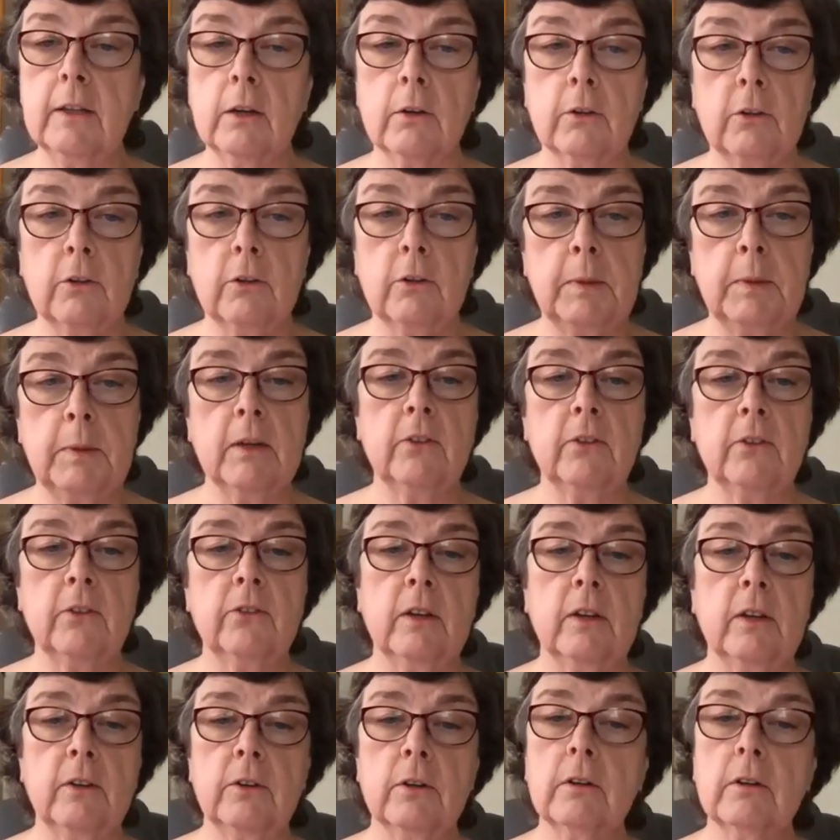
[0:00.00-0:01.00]
Ought there to be a
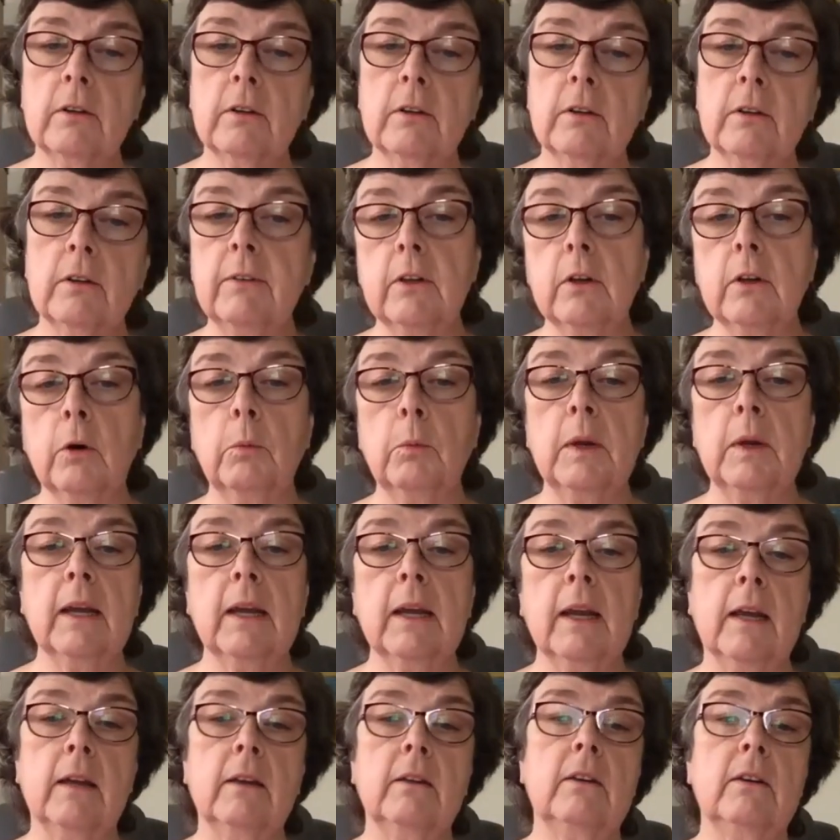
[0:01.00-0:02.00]
center, even though
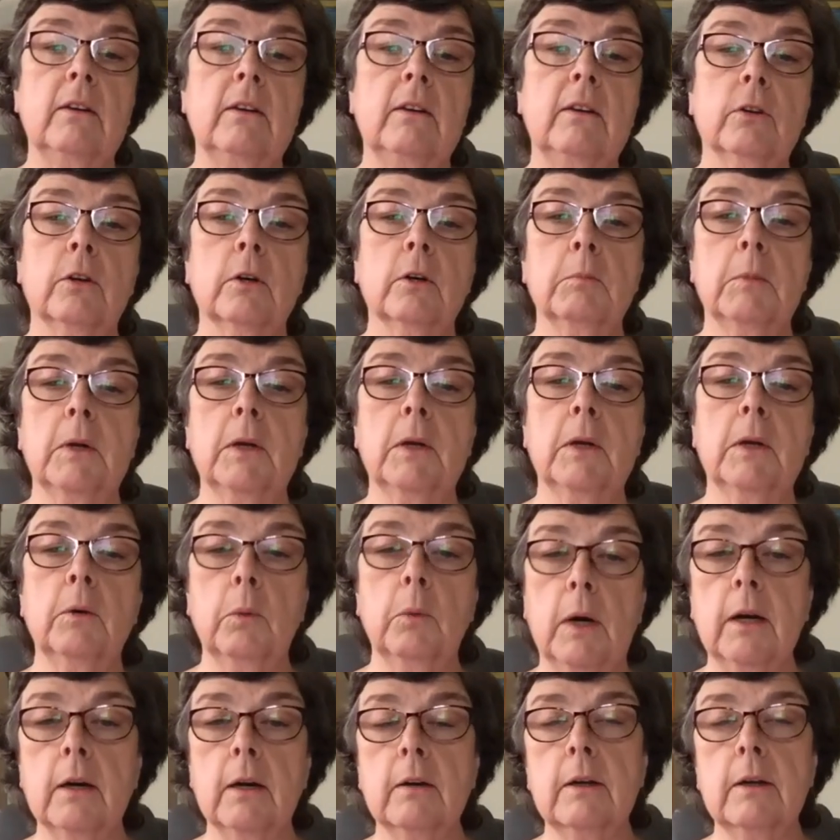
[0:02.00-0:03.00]
we can't
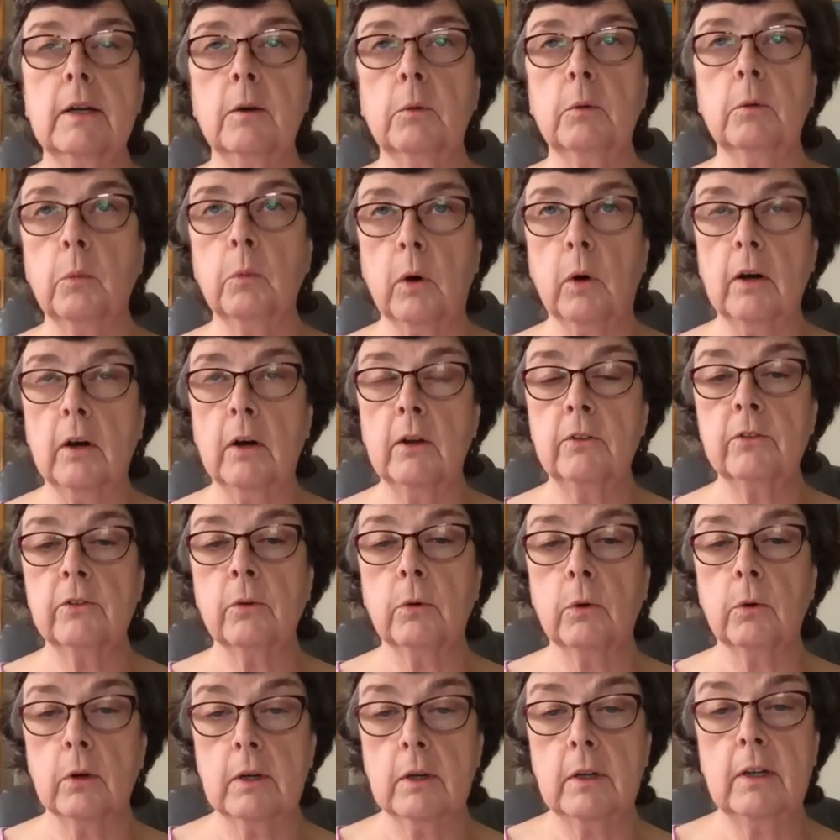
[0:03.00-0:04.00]
determine where it
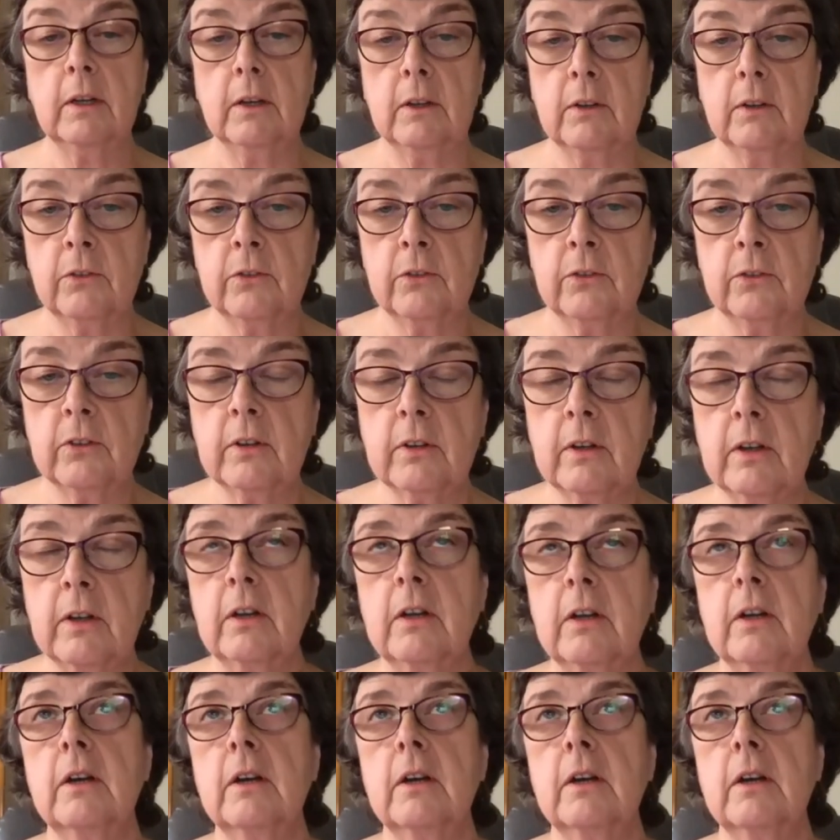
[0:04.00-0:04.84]
was or is?